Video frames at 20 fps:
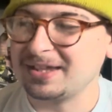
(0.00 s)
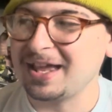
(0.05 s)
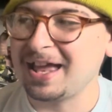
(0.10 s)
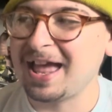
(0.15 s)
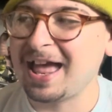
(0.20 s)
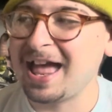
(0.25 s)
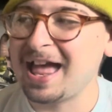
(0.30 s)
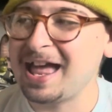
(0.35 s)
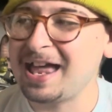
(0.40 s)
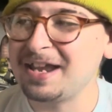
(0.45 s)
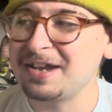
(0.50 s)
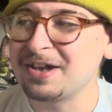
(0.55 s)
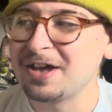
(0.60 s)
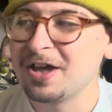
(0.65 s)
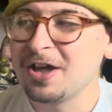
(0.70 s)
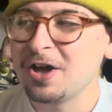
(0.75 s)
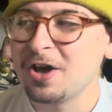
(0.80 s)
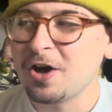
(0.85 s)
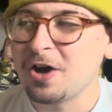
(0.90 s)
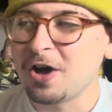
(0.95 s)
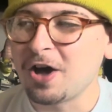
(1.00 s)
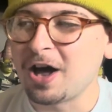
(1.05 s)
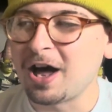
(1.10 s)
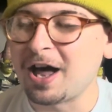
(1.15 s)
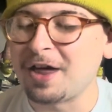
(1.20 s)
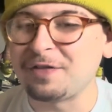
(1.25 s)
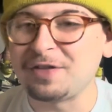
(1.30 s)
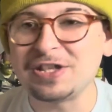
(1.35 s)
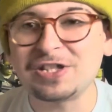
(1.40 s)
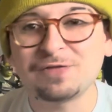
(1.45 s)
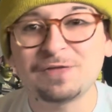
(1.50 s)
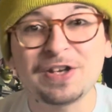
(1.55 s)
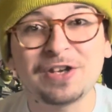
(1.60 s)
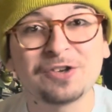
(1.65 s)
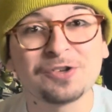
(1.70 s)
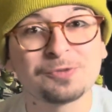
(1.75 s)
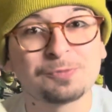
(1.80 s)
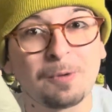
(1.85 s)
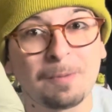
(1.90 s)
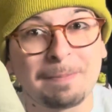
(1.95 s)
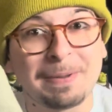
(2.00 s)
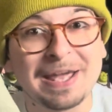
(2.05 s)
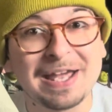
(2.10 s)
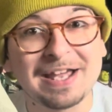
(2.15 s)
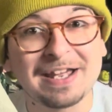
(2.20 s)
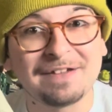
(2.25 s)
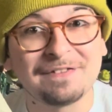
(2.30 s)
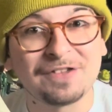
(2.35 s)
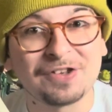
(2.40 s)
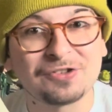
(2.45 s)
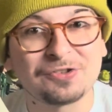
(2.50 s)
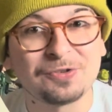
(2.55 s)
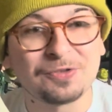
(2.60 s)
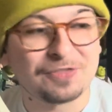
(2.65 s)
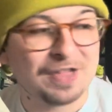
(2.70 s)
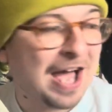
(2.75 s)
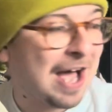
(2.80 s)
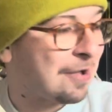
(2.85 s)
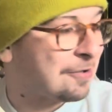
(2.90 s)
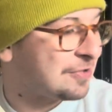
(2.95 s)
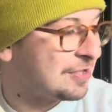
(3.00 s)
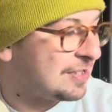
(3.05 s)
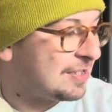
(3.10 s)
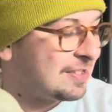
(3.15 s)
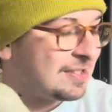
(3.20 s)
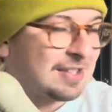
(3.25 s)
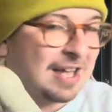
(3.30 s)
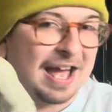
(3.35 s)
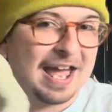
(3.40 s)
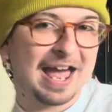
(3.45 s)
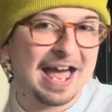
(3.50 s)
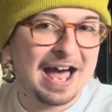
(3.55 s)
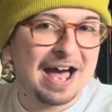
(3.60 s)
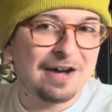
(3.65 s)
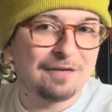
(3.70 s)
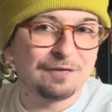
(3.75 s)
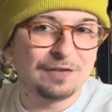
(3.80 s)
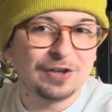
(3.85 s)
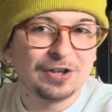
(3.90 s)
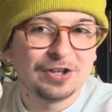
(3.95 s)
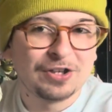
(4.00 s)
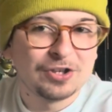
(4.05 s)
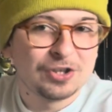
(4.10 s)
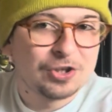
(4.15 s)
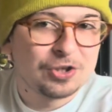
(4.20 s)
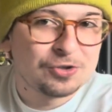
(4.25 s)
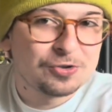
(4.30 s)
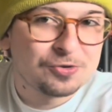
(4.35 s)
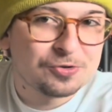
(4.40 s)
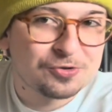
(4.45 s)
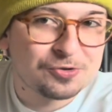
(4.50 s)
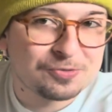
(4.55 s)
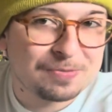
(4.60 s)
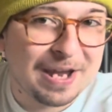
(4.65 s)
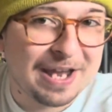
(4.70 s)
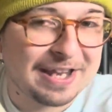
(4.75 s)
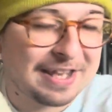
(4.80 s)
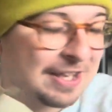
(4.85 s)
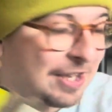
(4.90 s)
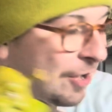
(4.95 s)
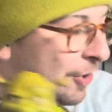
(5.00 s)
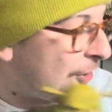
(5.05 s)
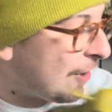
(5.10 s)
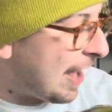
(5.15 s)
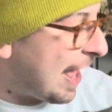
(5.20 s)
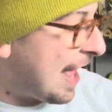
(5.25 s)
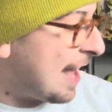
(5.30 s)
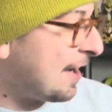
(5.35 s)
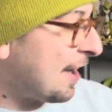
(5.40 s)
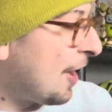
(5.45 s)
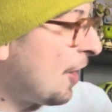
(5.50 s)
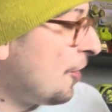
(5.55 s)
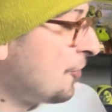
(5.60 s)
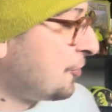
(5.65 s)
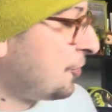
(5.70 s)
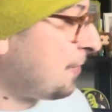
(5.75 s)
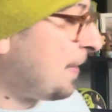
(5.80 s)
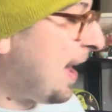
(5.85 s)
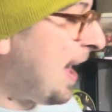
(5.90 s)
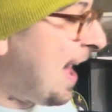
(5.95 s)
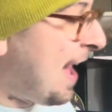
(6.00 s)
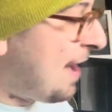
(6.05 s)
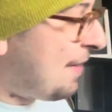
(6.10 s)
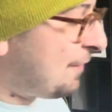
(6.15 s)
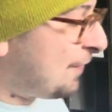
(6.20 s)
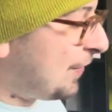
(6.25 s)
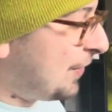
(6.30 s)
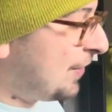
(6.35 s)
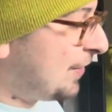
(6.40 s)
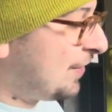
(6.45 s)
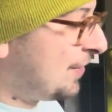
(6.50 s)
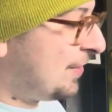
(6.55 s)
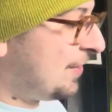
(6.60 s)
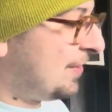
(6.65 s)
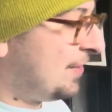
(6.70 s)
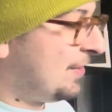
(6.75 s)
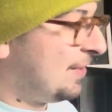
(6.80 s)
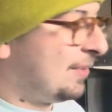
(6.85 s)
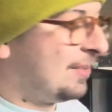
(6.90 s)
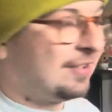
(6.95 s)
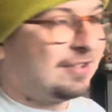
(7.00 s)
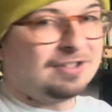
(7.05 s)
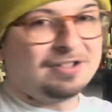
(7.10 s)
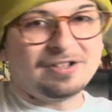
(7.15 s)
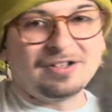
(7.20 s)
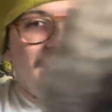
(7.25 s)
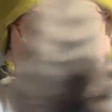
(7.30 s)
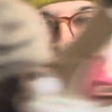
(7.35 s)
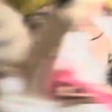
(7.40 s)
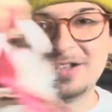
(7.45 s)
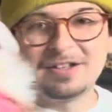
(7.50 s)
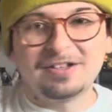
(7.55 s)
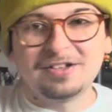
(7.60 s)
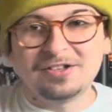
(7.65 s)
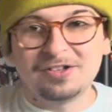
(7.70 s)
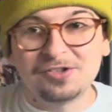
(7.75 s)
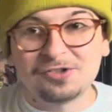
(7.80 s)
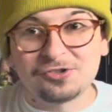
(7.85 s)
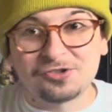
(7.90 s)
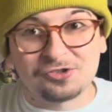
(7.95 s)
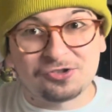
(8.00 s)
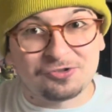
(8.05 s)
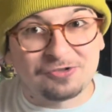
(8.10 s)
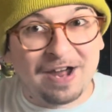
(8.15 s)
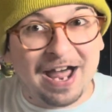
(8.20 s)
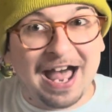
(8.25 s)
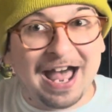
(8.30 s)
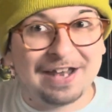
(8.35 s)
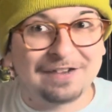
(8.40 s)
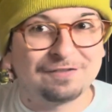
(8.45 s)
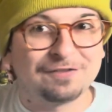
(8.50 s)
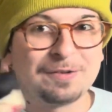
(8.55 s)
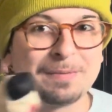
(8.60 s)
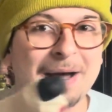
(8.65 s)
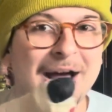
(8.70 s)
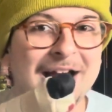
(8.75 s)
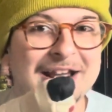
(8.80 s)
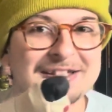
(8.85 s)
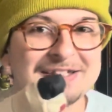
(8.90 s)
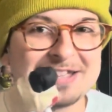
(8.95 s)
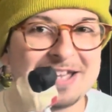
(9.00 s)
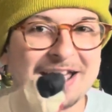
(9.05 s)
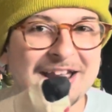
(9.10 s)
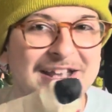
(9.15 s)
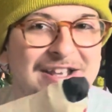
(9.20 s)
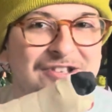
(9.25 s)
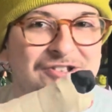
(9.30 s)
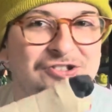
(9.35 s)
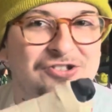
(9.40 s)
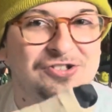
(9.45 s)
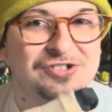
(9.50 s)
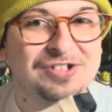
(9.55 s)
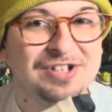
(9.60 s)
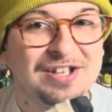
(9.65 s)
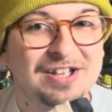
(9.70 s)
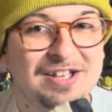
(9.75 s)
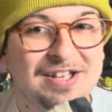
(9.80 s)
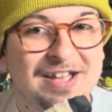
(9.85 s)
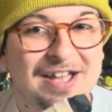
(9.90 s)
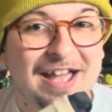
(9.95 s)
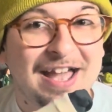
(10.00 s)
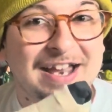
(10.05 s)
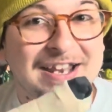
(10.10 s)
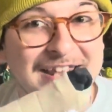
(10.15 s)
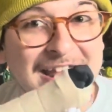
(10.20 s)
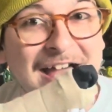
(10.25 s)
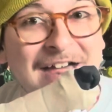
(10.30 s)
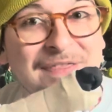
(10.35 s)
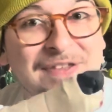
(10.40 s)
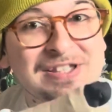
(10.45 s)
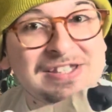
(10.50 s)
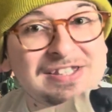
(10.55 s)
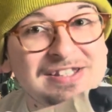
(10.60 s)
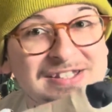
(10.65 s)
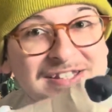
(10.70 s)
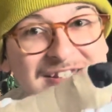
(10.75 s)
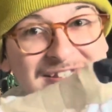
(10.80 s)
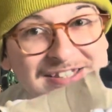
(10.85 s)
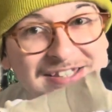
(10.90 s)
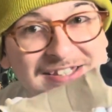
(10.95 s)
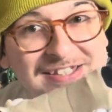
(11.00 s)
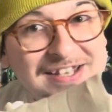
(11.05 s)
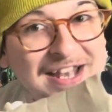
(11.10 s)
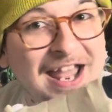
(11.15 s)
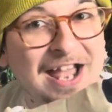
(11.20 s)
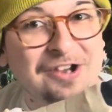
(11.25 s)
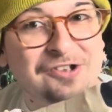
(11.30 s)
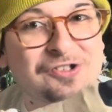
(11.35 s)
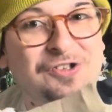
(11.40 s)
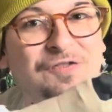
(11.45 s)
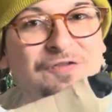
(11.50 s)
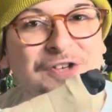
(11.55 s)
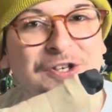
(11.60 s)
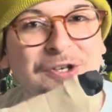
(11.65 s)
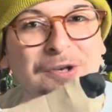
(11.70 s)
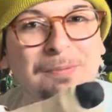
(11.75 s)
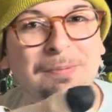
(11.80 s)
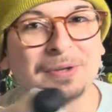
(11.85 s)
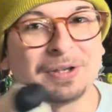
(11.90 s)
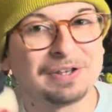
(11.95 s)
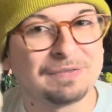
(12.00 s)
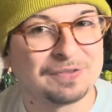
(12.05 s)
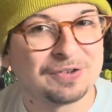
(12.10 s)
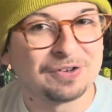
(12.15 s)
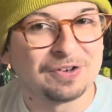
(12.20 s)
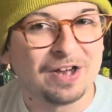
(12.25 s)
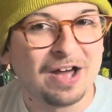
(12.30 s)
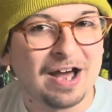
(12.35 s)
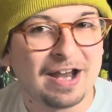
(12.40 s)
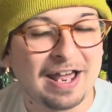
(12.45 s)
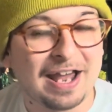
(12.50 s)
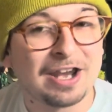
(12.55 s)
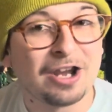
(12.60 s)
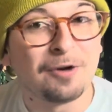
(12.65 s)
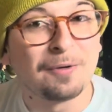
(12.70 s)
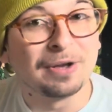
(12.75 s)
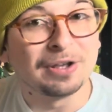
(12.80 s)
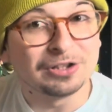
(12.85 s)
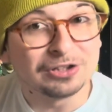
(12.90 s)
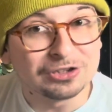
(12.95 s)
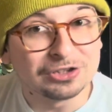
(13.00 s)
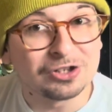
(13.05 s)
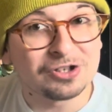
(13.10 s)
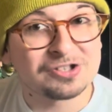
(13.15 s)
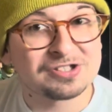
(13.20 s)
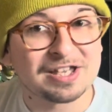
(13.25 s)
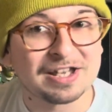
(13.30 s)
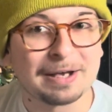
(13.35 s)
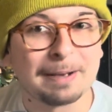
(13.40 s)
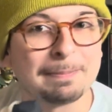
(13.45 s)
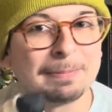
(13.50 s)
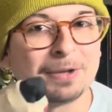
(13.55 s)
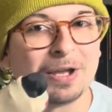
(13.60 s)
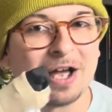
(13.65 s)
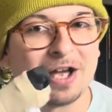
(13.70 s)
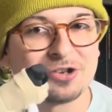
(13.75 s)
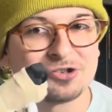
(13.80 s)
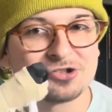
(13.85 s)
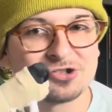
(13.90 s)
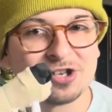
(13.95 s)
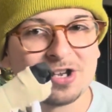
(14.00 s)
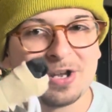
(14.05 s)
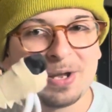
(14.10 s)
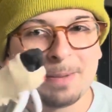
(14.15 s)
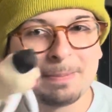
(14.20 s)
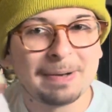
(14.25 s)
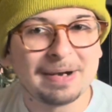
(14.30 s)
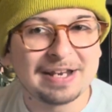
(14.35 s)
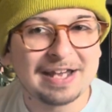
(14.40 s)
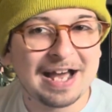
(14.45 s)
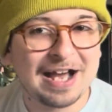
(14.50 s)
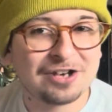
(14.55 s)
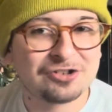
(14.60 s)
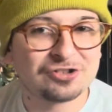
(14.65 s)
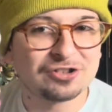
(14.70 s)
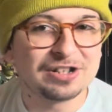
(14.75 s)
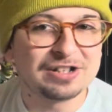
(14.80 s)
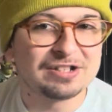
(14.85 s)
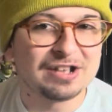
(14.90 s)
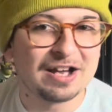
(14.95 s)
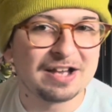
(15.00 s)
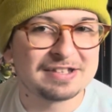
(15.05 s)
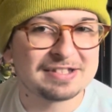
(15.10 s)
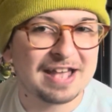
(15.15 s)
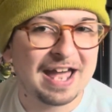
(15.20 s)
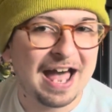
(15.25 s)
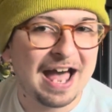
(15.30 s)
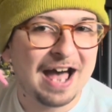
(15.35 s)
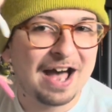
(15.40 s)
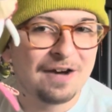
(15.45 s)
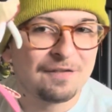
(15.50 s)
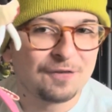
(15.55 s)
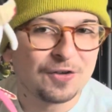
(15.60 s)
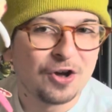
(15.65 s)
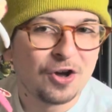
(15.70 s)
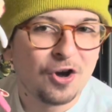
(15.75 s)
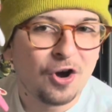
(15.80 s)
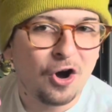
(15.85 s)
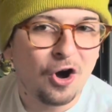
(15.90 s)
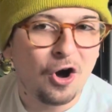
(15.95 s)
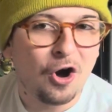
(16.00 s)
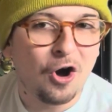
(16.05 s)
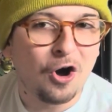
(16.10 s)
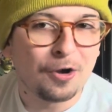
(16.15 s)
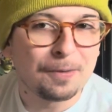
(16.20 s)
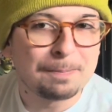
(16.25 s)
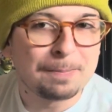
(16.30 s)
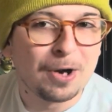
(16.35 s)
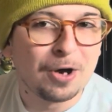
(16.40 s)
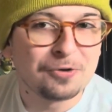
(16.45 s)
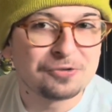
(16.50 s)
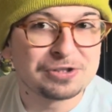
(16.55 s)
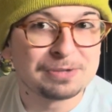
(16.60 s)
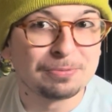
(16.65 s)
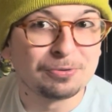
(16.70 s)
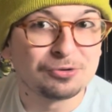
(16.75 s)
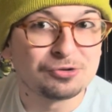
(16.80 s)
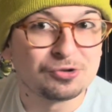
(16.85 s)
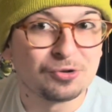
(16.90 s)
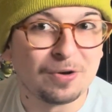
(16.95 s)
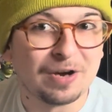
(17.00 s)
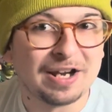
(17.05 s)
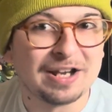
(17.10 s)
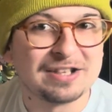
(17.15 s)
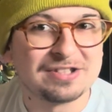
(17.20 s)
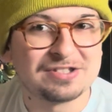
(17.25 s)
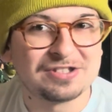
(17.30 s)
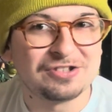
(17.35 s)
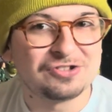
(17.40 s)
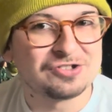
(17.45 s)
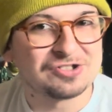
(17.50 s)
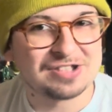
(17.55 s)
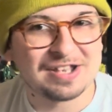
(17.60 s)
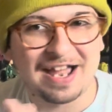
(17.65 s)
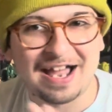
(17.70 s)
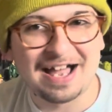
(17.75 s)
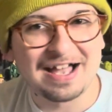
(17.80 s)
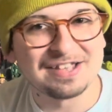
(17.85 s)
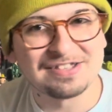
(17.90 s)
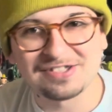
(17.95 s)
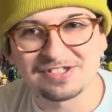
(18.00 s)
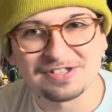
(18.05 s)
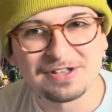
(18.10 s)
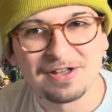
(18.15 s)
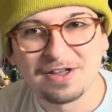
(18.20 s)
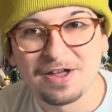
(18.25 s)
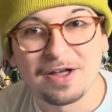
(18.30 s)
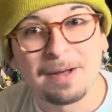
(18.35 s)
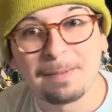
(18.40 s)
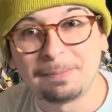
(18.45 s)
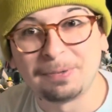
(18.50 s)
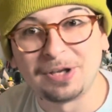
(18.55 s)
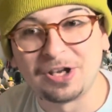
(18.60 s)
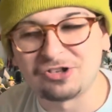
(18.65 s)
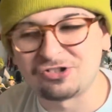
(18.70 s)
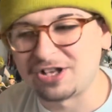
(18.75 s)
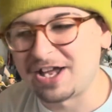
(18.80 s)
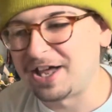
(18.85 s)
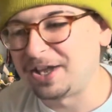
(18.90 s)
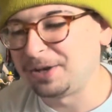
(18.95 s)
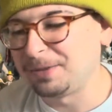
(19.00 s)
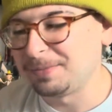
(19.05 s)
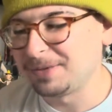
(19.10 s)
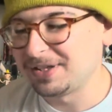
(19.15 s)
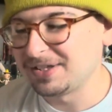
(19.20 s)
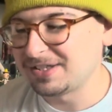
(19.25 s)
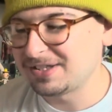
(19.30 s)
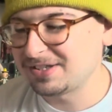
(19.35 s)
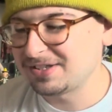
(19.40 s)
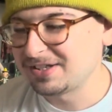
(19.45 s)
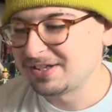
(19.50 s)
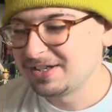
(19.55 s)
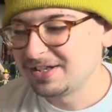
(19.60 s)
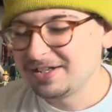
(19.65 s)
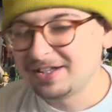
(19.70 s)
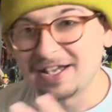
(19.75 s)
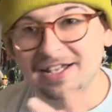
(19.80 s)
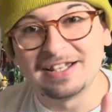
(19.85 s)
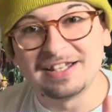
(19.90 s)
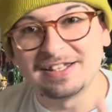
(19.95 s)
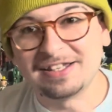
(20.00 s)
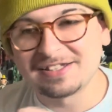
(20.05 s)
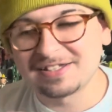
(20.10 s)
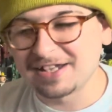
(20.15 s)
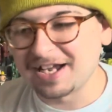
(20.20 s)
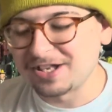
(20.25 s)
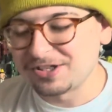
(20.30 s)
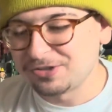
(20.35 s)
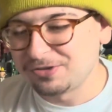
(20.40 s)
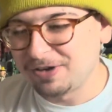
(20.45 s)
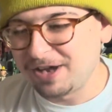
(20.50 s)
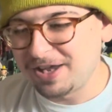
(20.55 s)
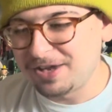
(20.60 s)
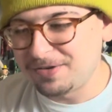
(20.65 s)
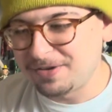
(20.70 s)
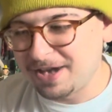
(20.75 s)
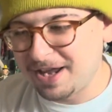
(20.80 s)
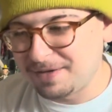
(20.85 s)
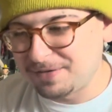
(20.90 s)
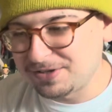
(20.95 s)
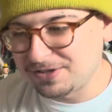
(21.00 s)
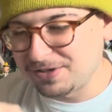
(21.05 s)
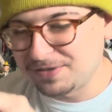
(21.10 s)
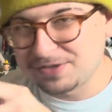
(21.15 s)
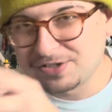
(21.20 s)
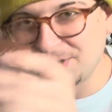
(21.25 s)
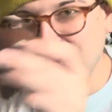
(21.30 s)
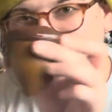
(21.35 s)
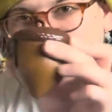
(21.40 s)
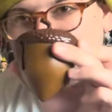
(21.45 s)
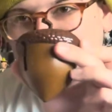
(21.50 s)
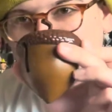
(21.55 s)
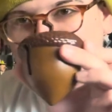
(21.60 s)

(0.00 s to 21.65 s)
And these figures were big in the 2000s. I have Shrek here, and I also have Scrat from Ice Age. And yeah, this is an action figure, believe it or not. I know it looks like a plush, but he actually does have hard posable joints. He just has plush elements. And this guy's great. You can have, there's a little...